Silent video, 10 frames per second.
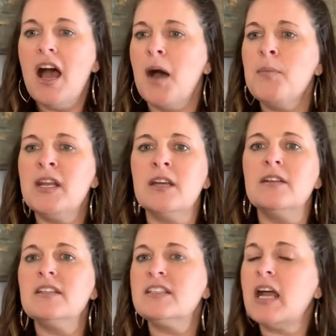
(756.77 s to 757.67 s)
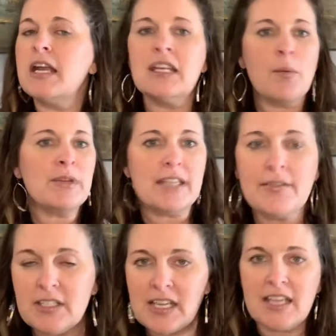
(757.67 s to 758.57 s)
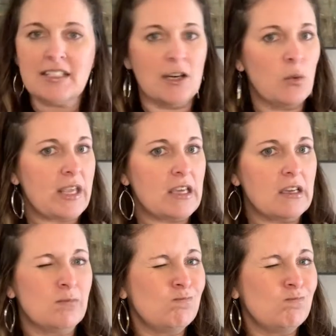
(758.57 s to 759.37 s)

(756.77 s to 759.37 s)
I'm going to study and I'm going to take the test in a week.